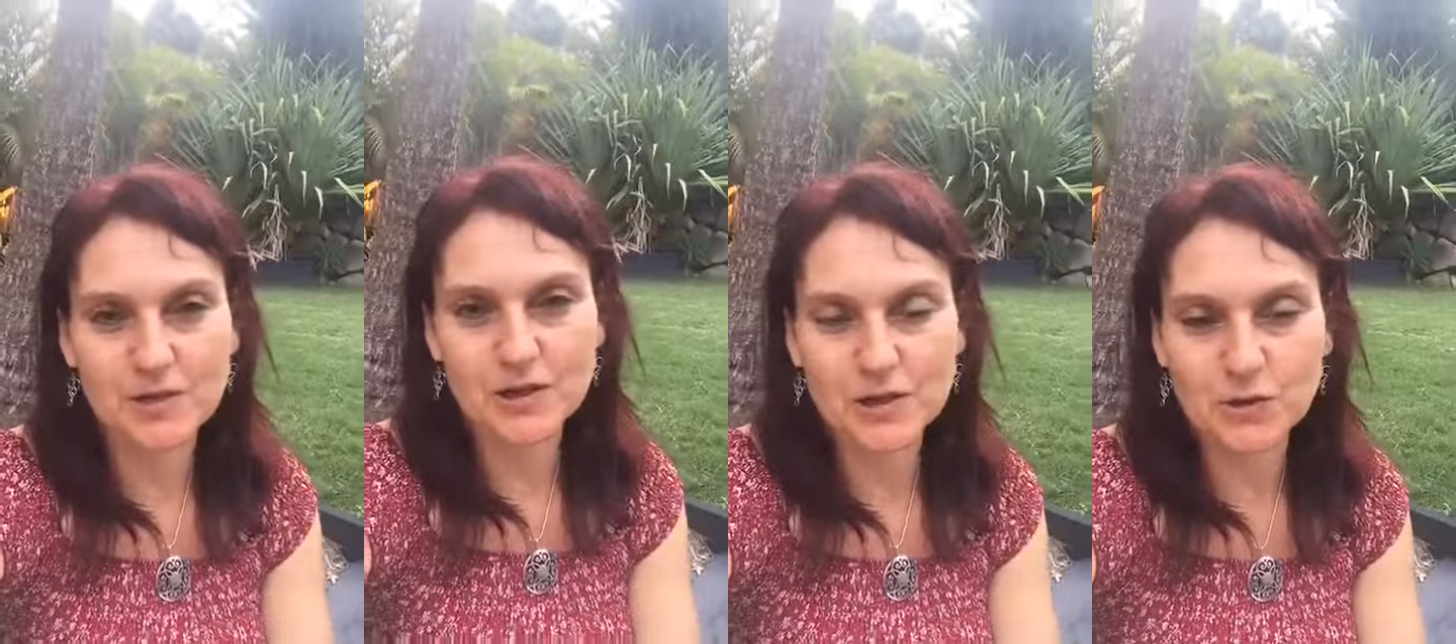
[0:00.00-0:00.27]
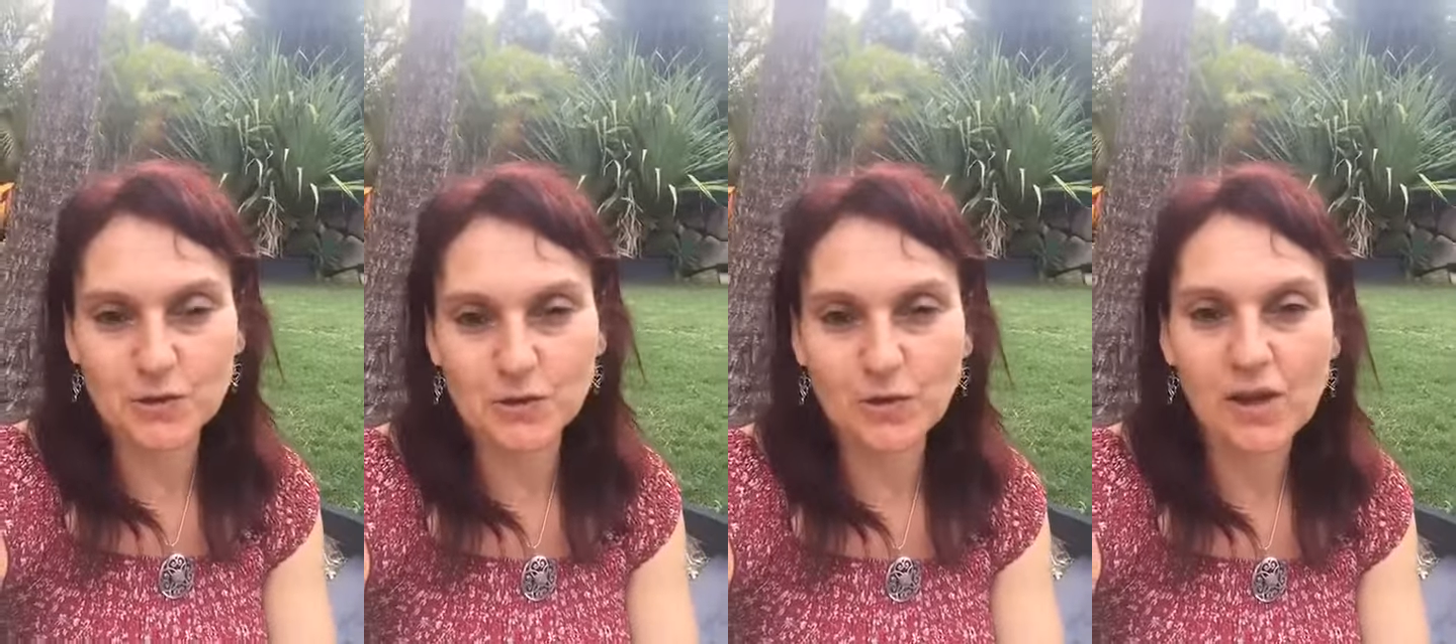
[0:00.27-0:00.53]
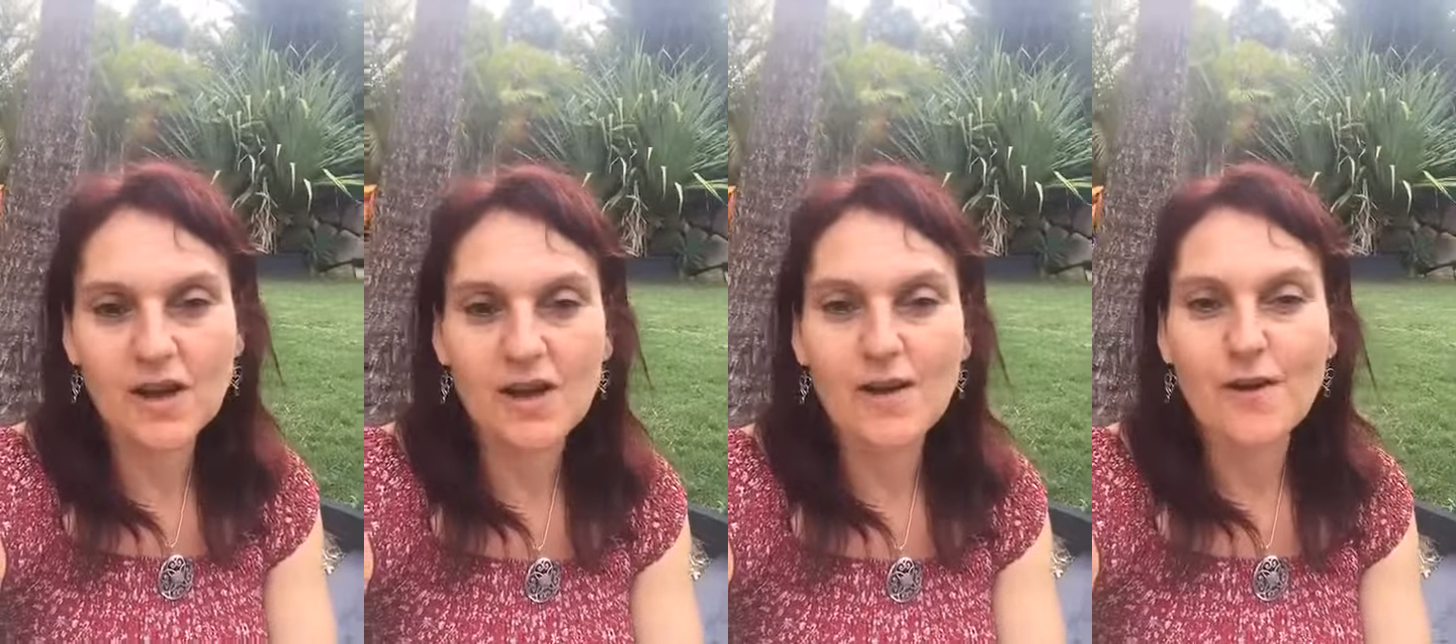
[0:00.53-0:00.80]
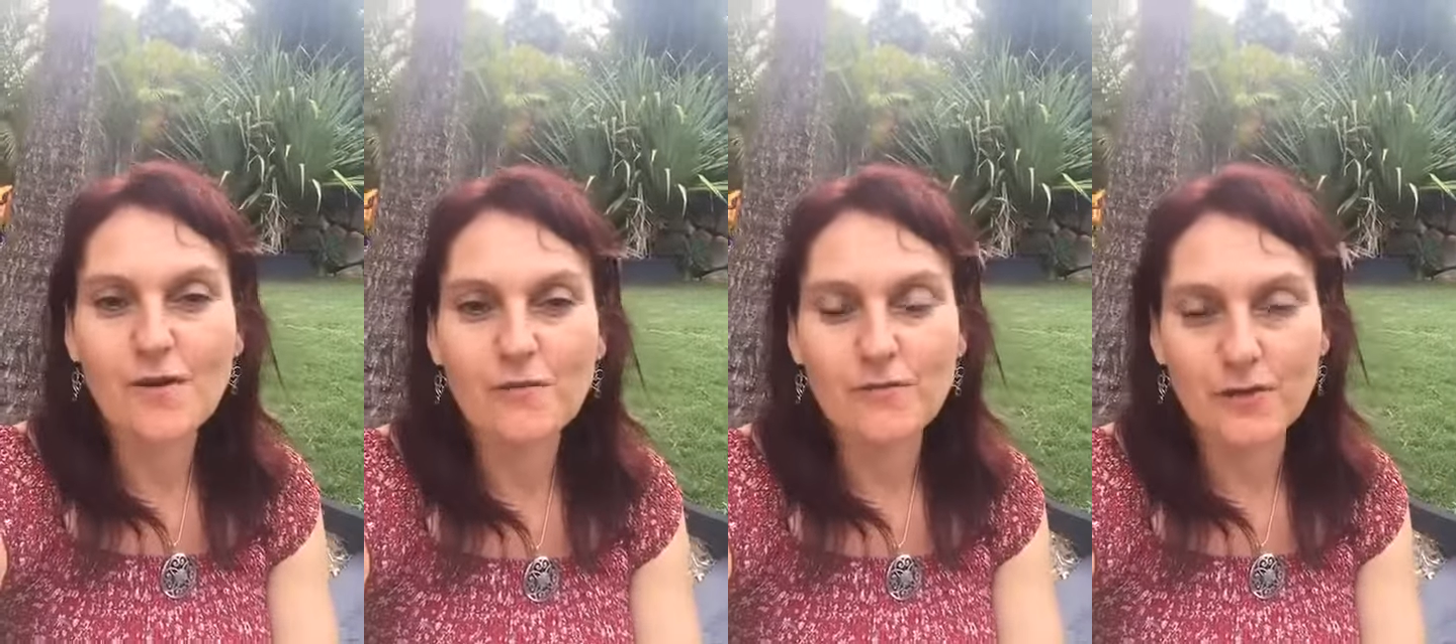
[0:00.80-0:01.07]
two
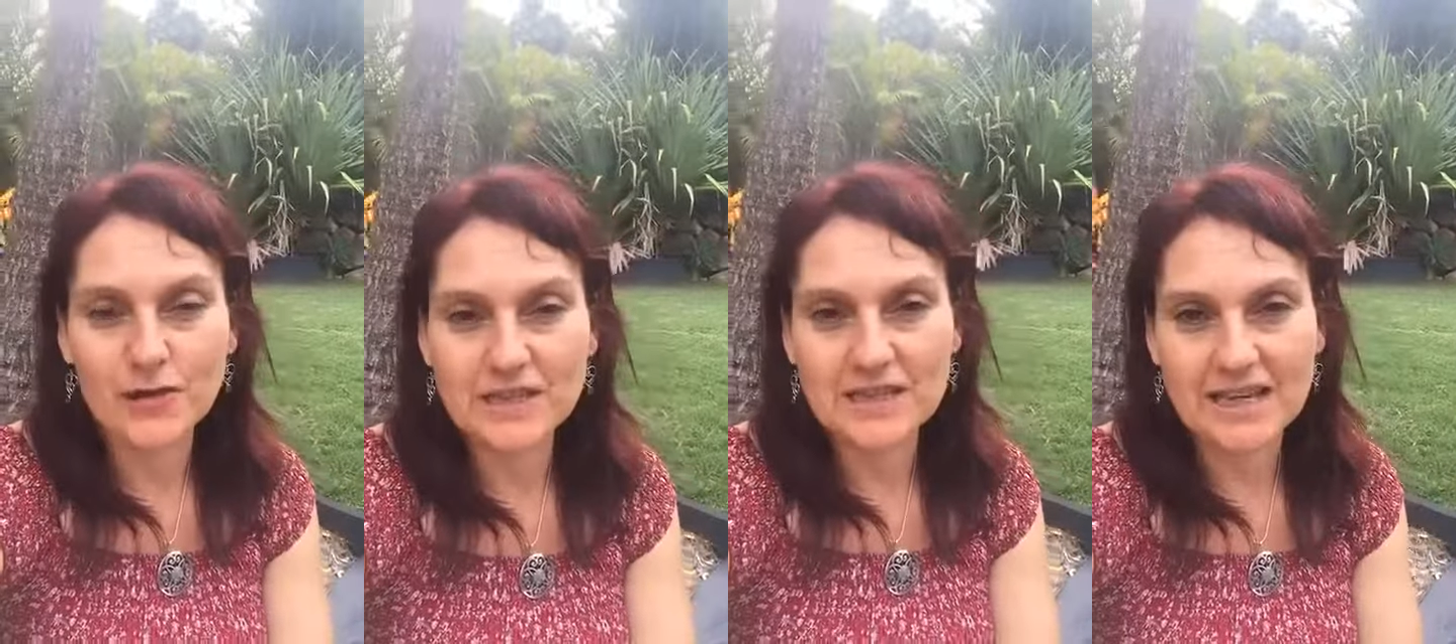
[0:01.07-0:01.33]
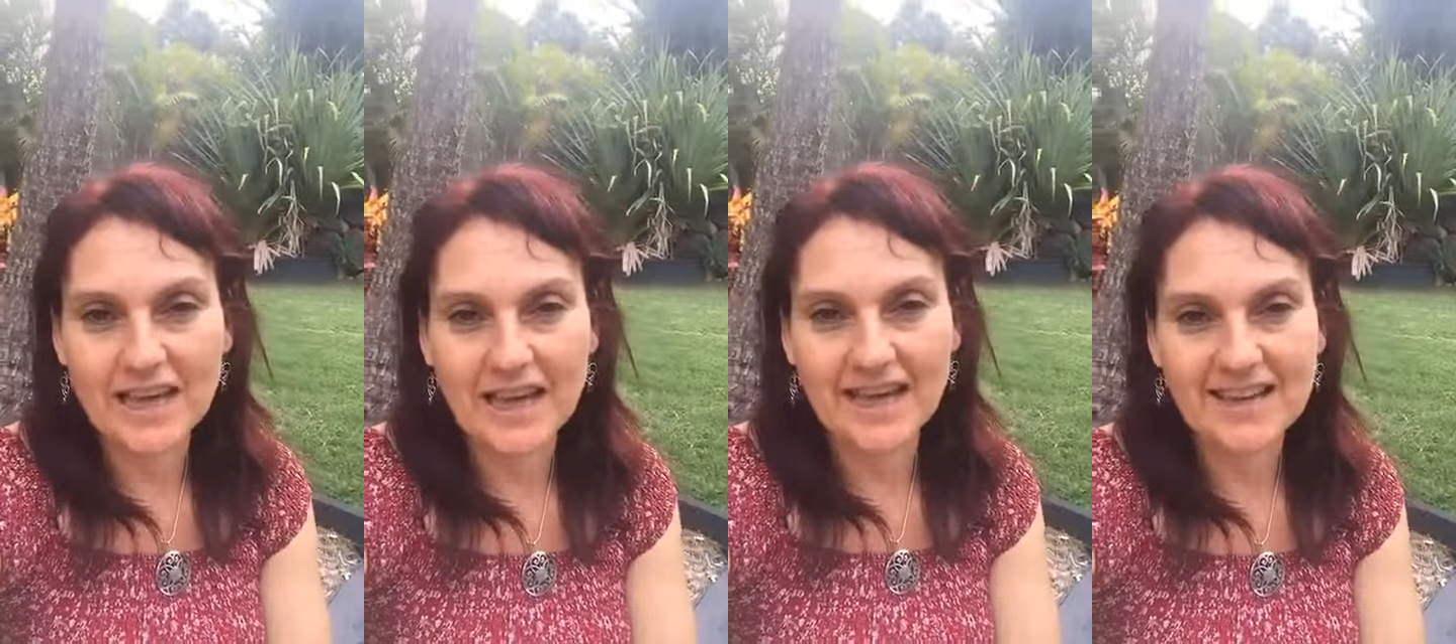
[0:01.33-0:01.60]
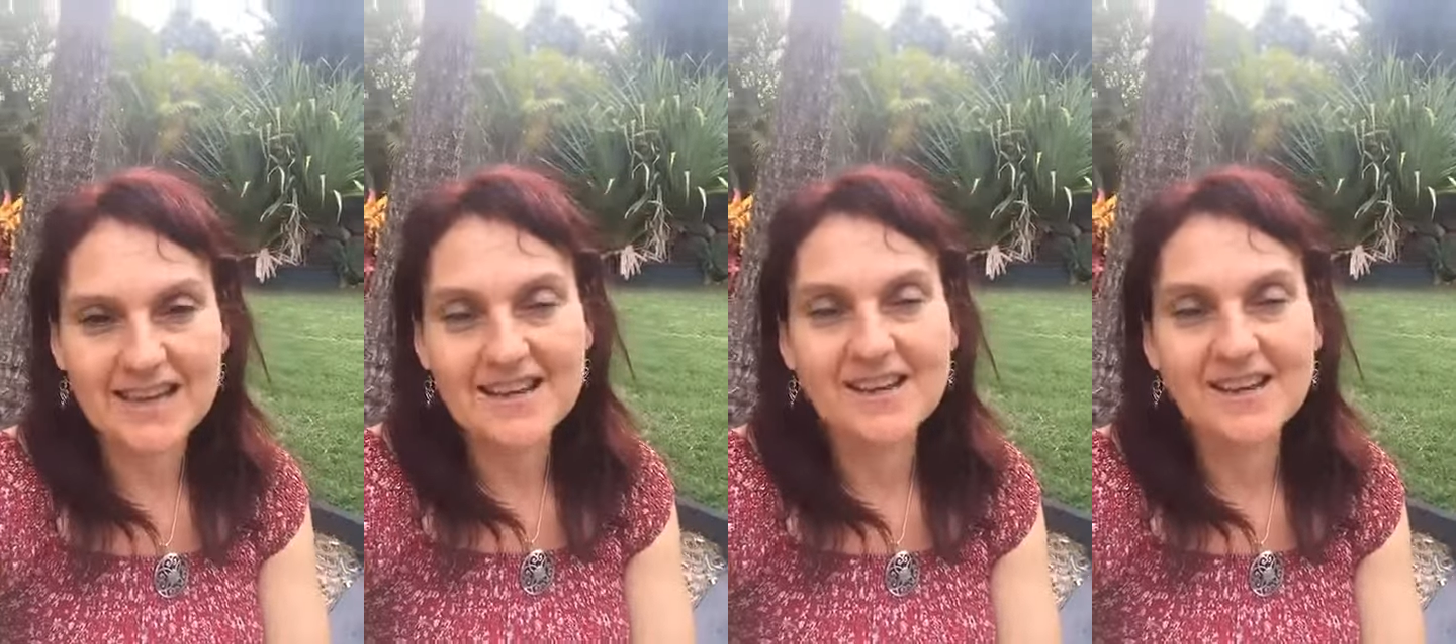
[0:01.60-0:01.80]
for today